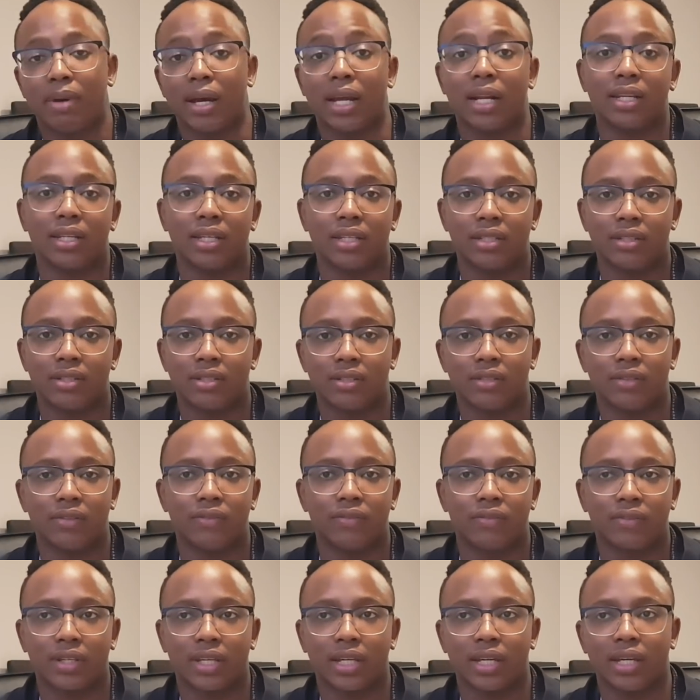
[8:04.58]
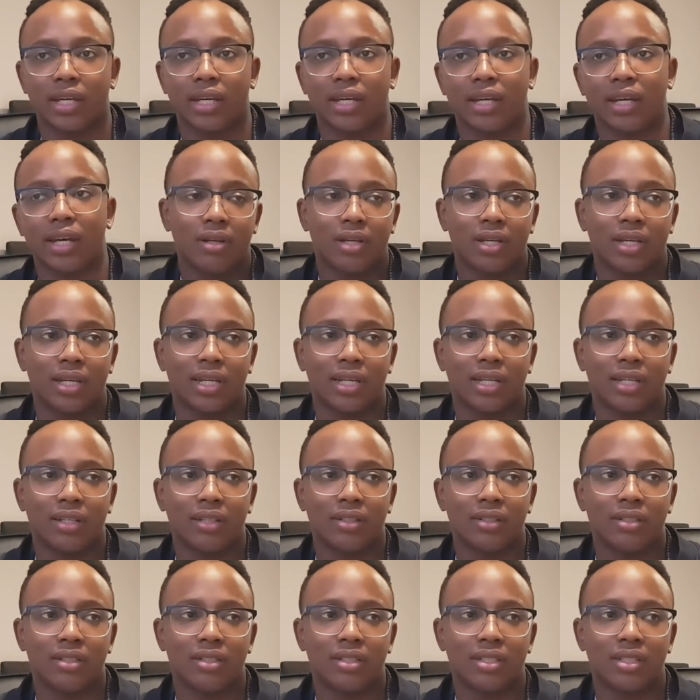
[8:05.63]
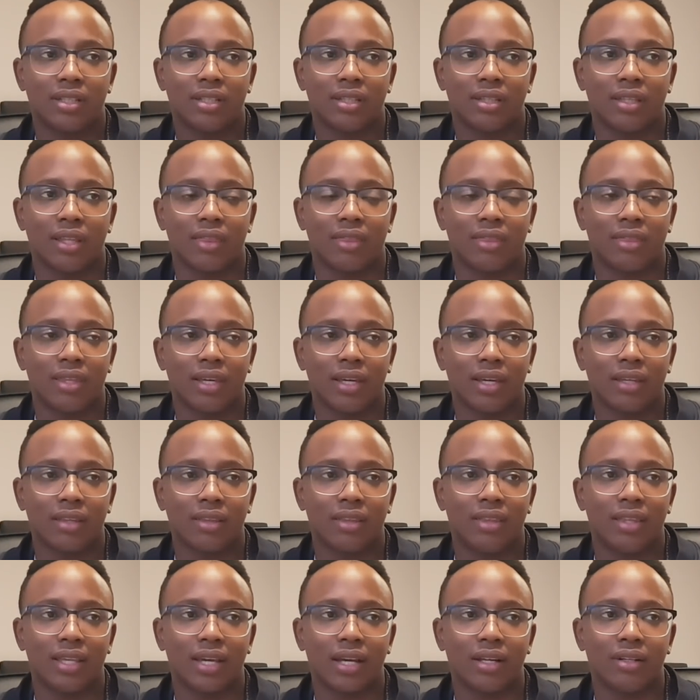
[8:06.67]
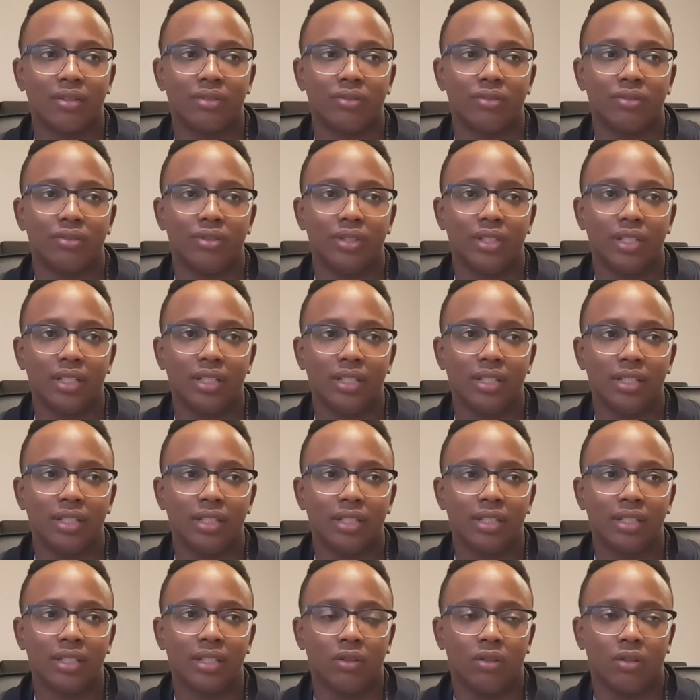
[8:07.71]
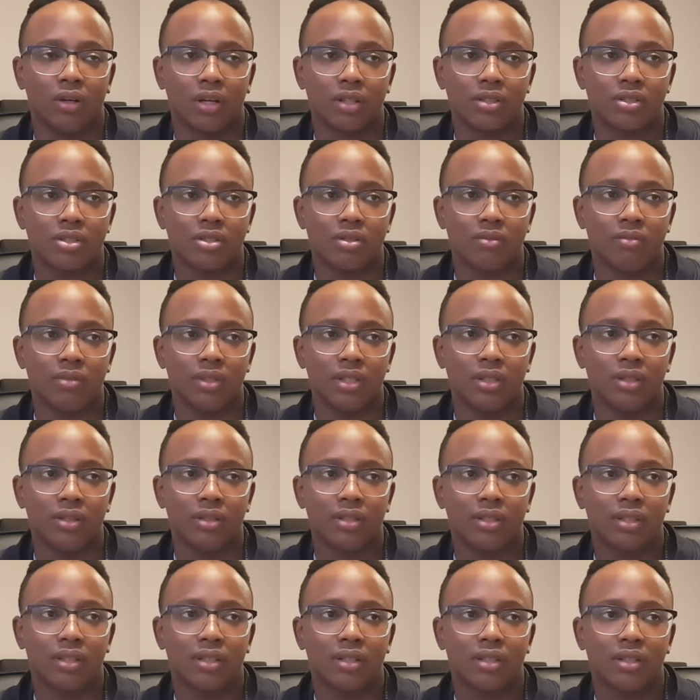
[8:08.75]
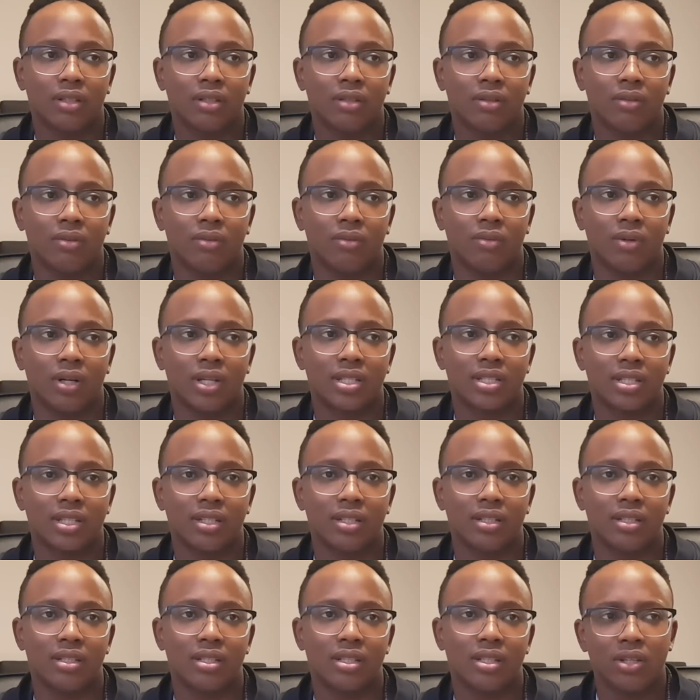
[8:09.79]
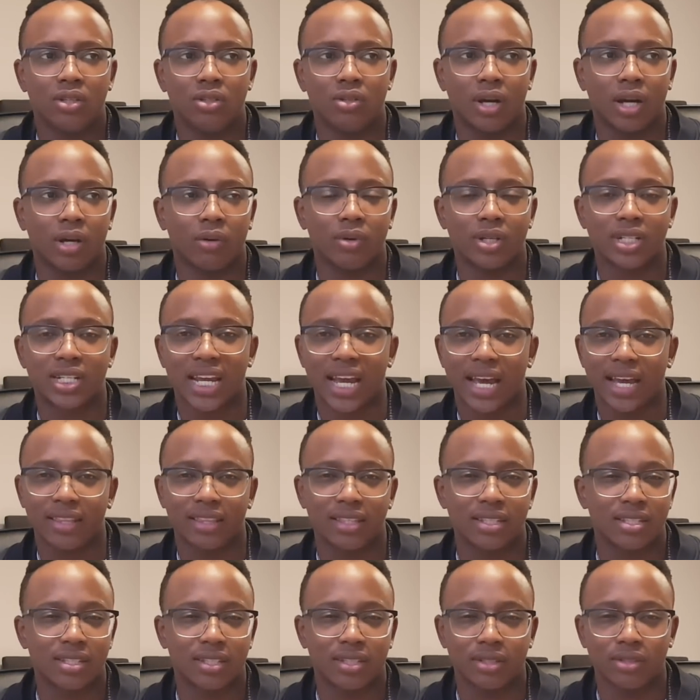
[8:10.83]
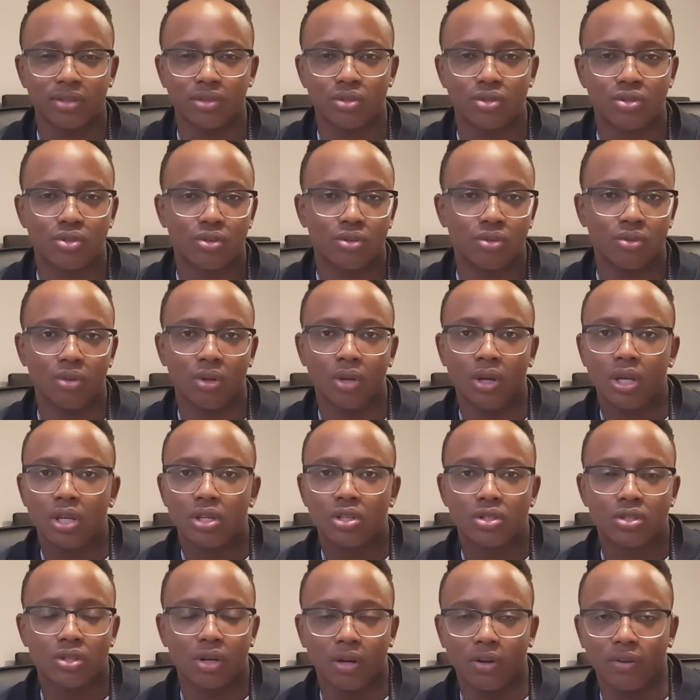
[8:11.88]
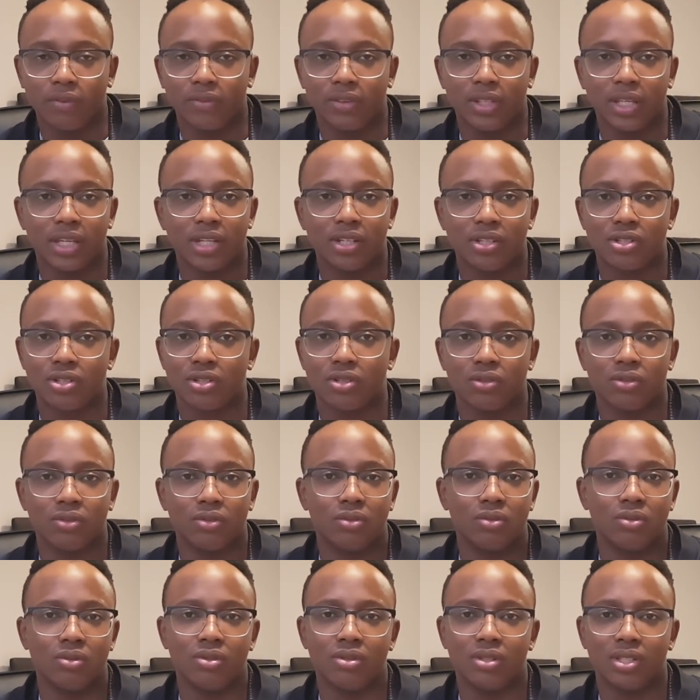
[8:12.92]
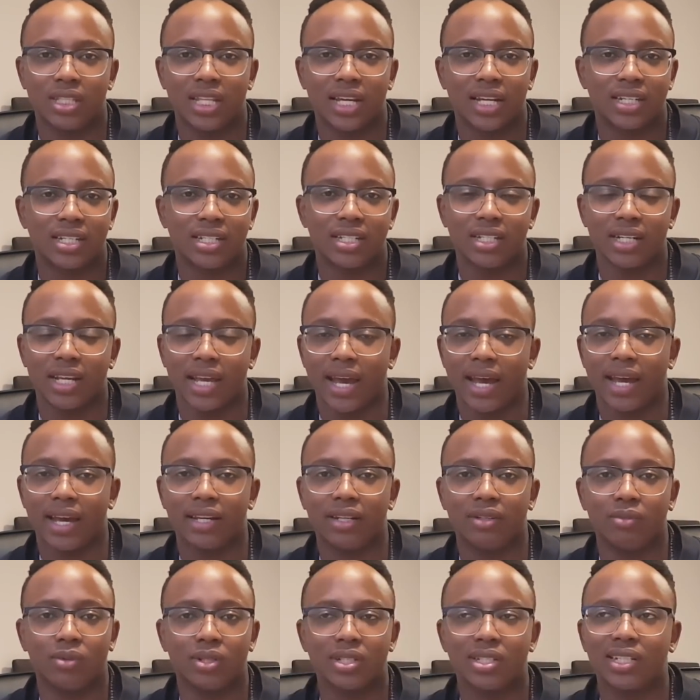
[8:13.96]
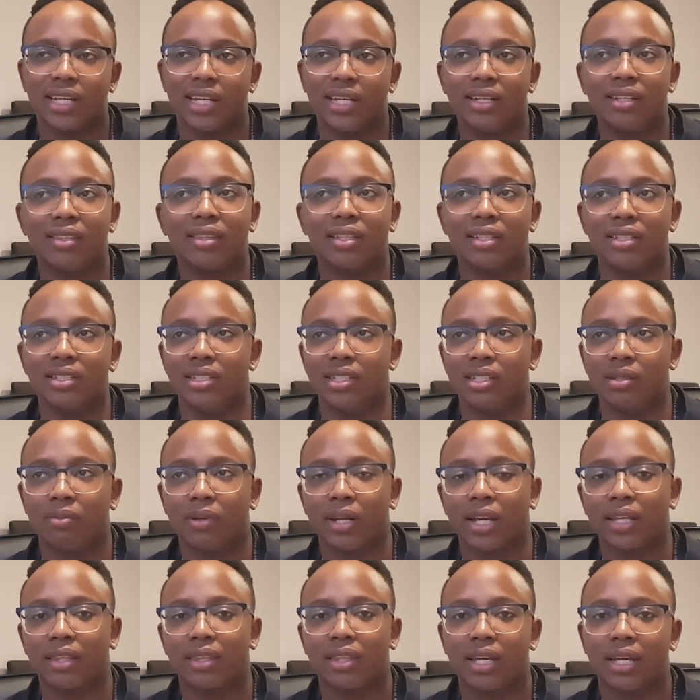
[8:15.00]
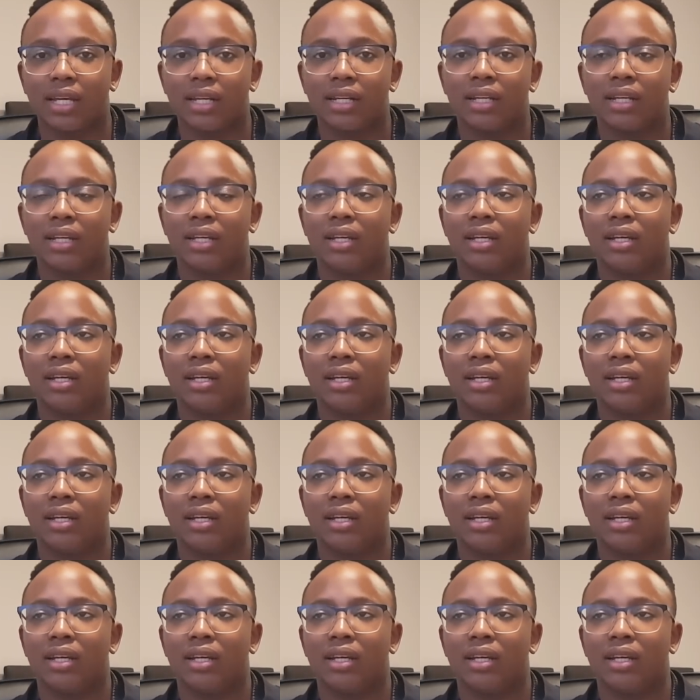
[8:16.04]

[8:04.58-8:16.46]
palliative care. And the thing that really got to me wasn't, you know, I wish I had the skills to solve the issues that she had. It wasn't anything deep like that.